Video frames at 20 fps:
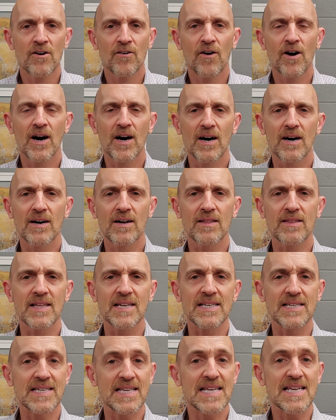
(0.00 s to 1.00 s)
The
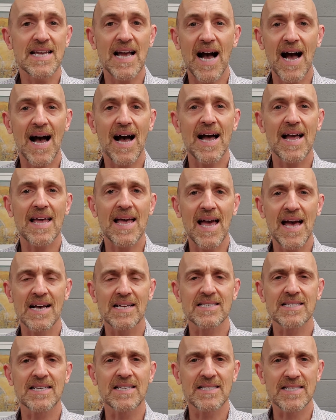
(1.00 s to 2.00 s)
D, I,
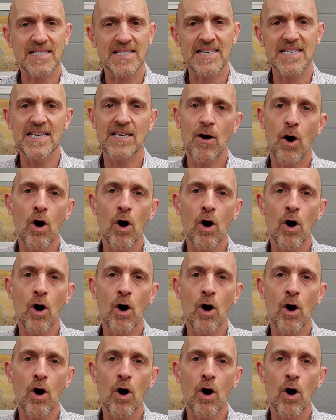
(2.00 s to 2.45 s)
S, and C